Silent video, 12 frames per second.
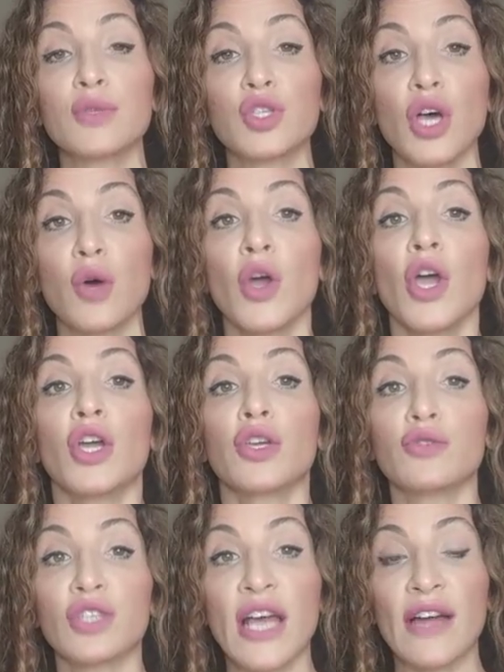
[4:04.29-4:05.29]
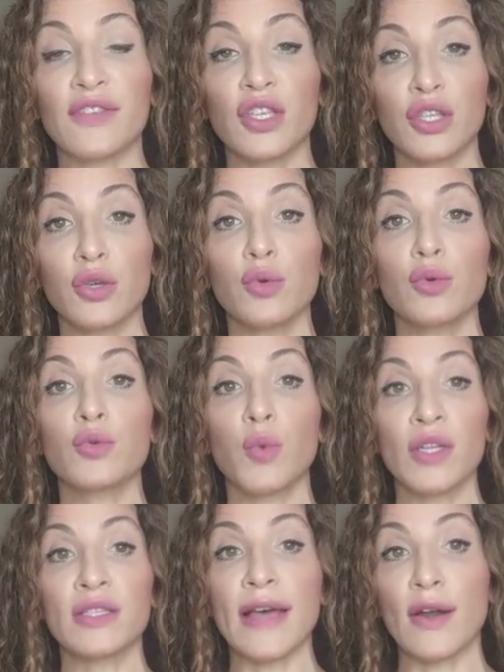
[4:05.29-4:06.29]
So you just have to use
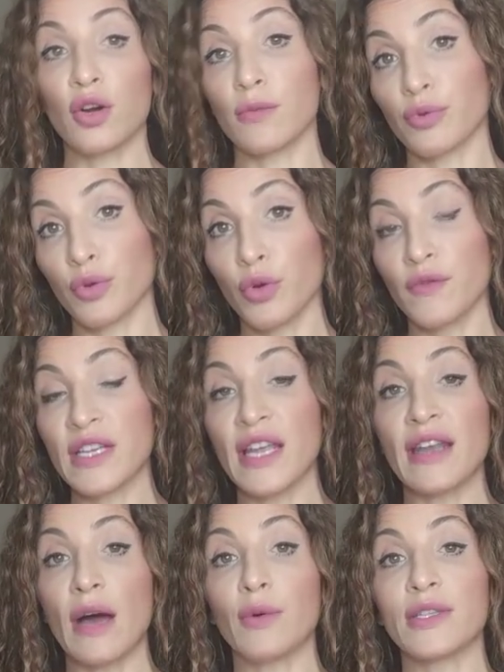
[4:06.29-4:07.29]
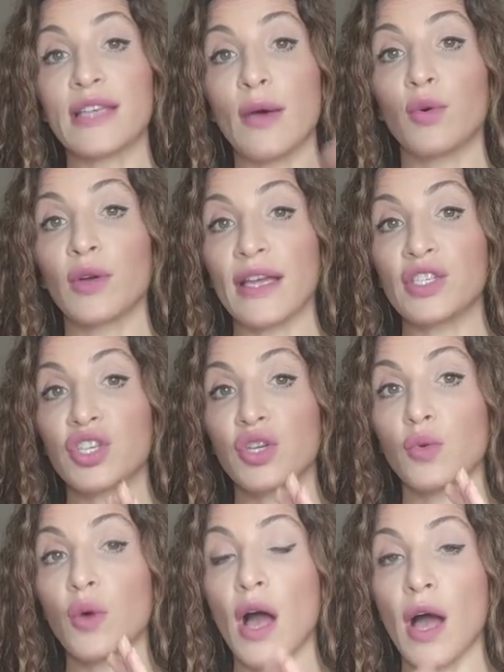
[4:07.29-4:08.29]
ones that are approved and not ones that will get
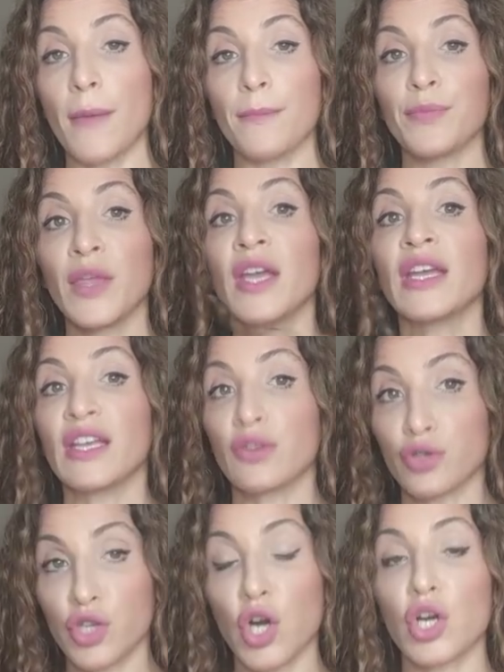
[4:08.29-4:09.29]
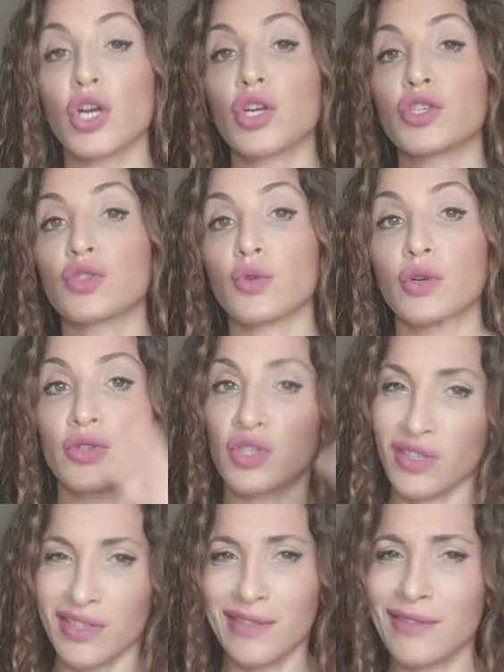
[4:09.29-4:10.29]
you um, either charged or
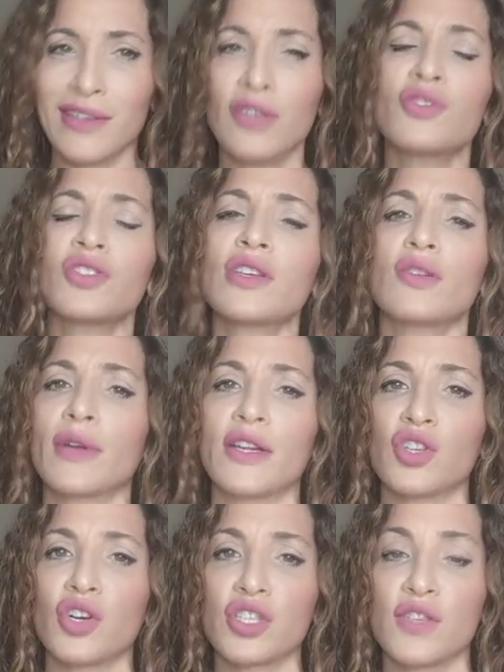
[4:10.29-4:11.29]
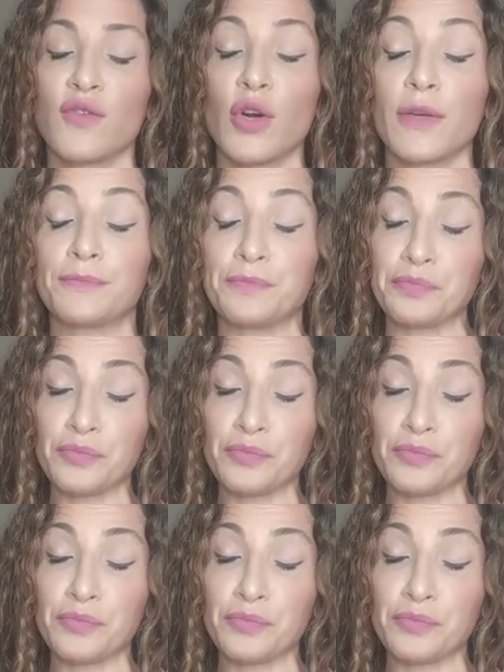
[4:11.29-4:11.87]
just usually you don't get charged for it